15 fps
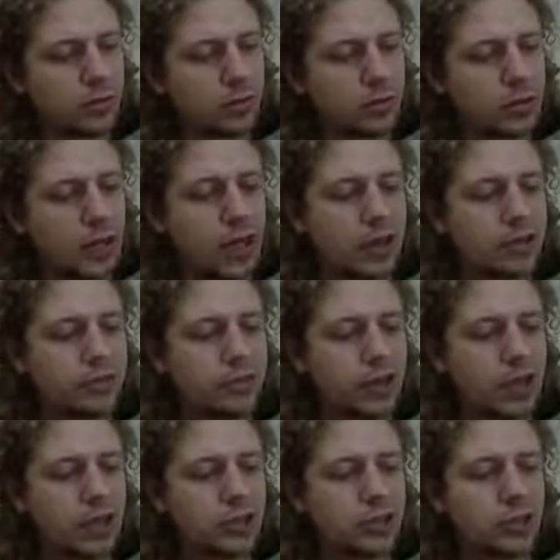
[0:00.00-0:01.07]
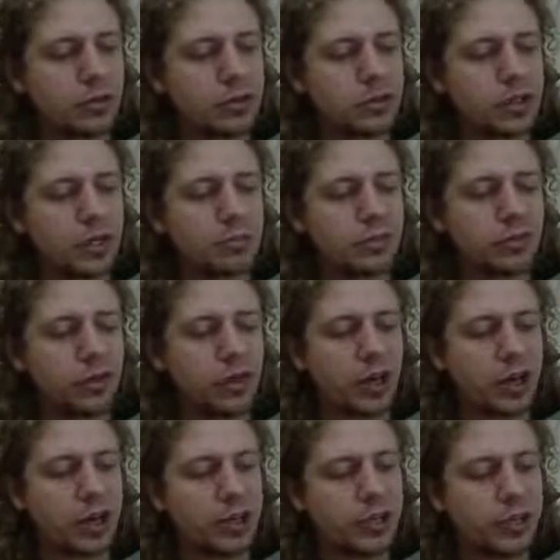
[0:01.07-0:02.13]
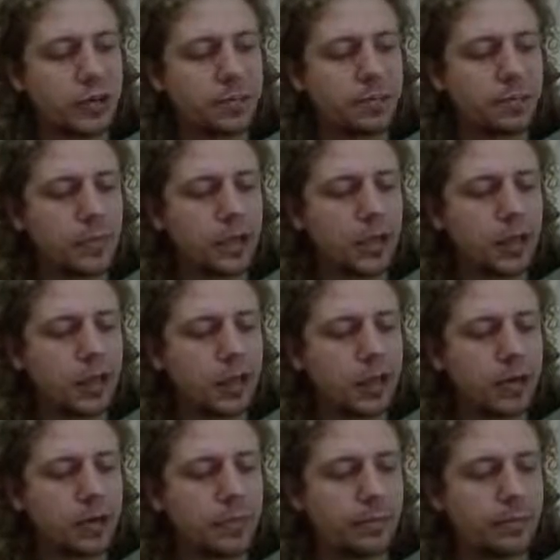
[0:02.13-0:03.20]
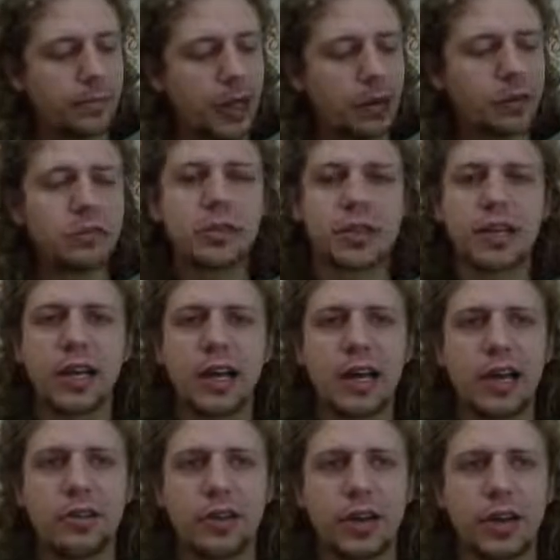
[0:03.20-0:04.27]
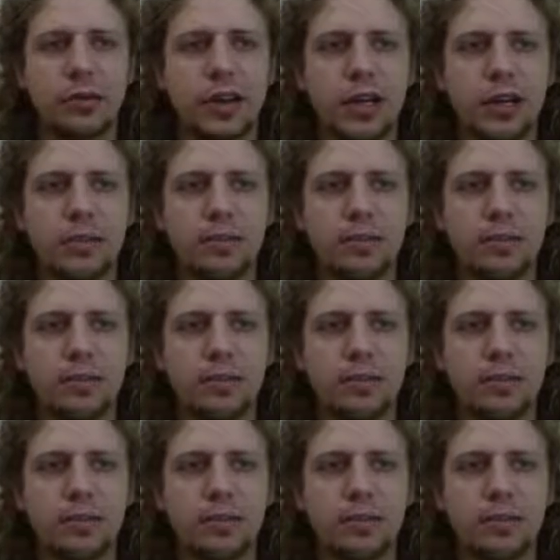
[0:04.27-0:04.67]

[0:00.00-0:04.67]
I have not shown this game before, Anand. I don't think I have, anyway.